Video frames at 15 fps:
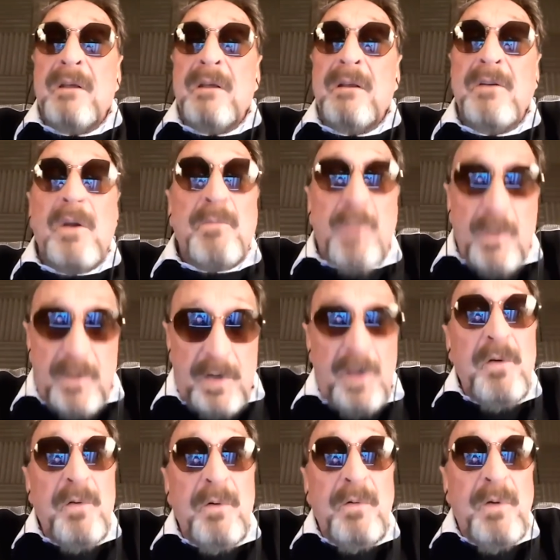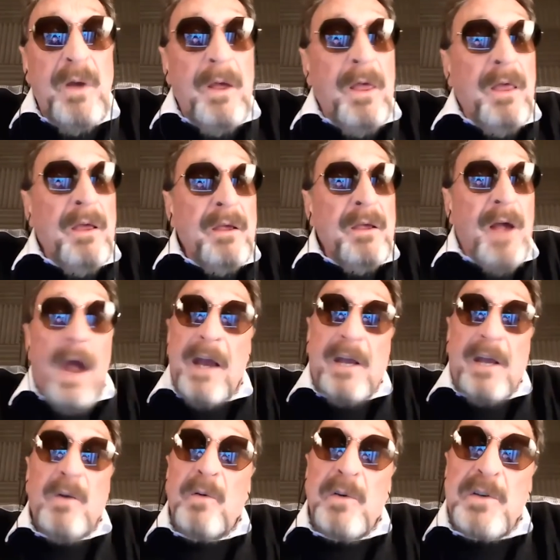Number two, I
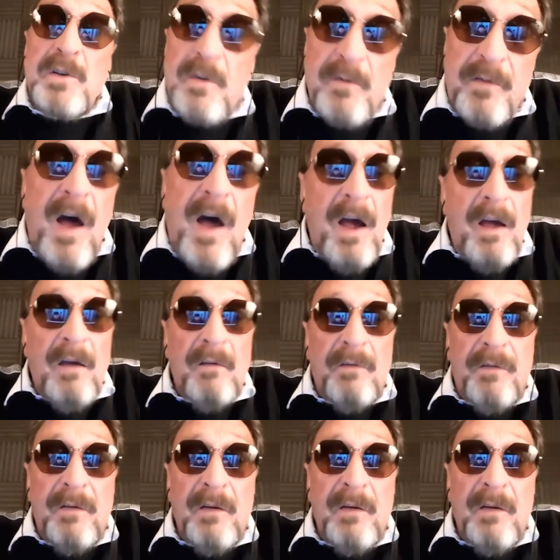can only survive